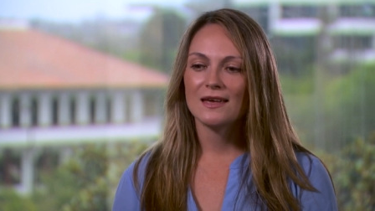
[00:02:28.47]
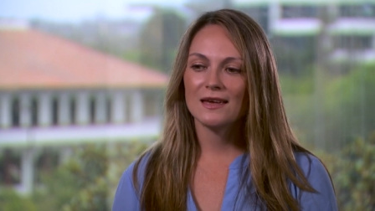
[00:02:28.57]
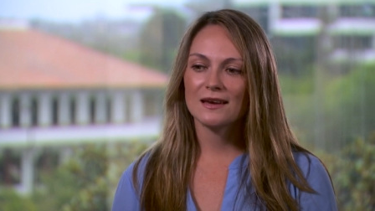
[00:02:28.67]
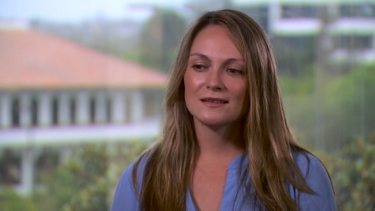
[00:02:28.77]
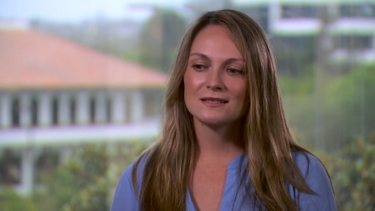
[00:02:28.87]

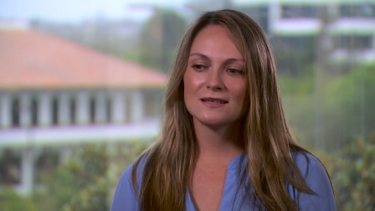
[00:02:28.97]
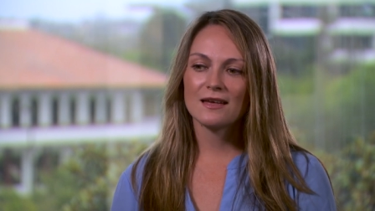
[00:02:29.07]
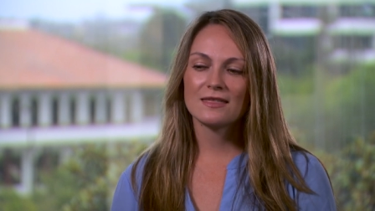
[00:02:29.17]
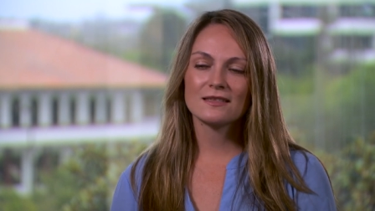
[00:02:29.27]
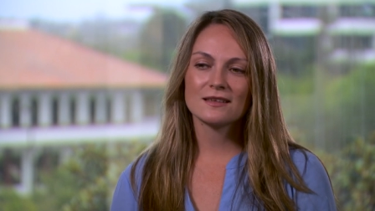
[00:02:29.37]
And
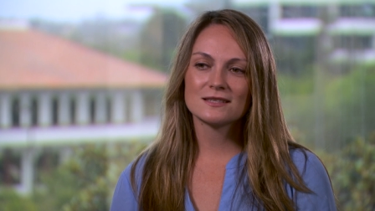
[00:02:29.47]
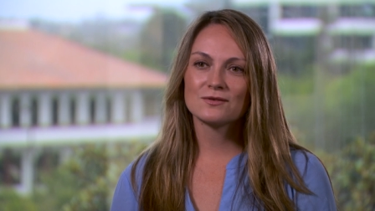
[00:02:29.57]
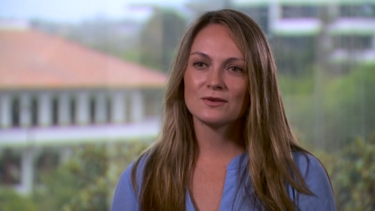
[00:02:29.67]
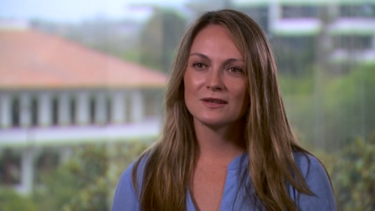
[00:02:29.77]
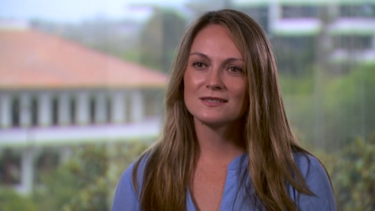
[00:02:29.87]
I think that's
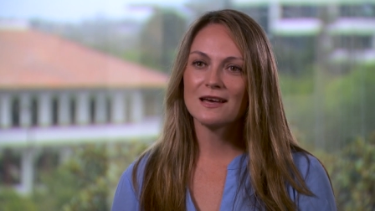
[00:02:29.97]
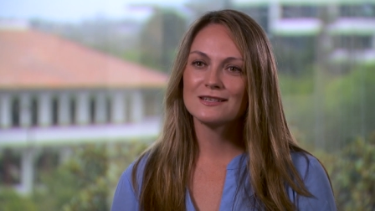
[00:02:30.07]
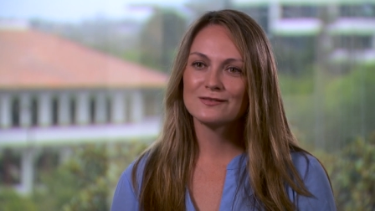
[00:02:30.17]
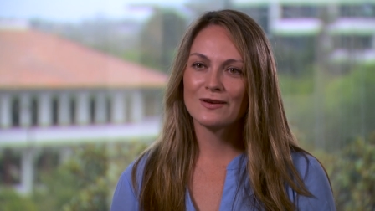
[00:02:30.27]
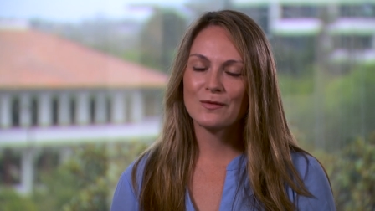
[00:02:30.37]
a really
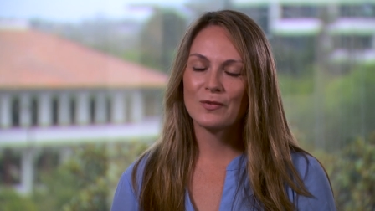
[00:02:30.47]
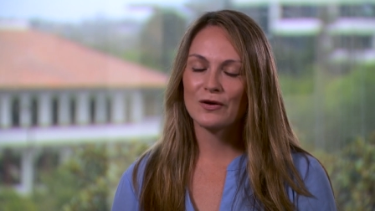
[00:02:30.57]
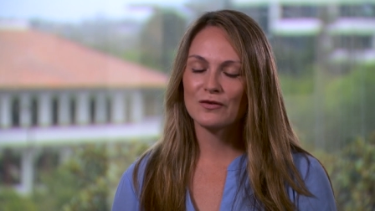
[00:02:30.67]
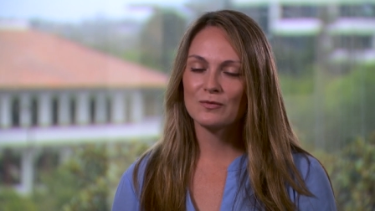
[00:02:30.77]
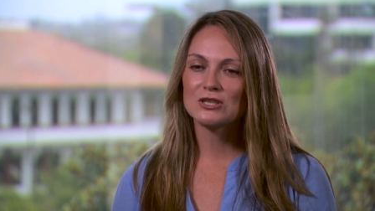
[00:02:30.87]
satisfying
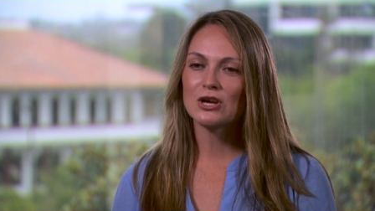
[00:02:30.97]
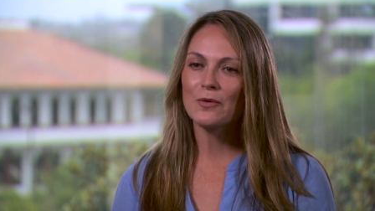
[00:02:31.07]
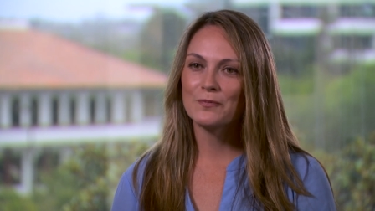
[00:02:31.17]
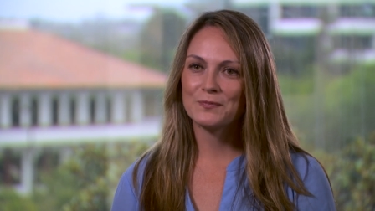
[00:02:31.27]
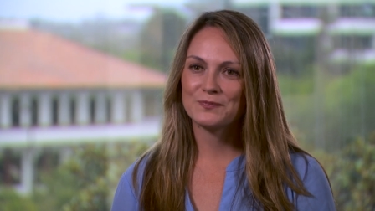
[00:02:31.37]
part of my
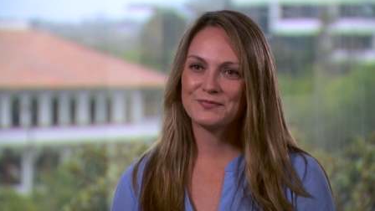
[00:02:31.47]
job.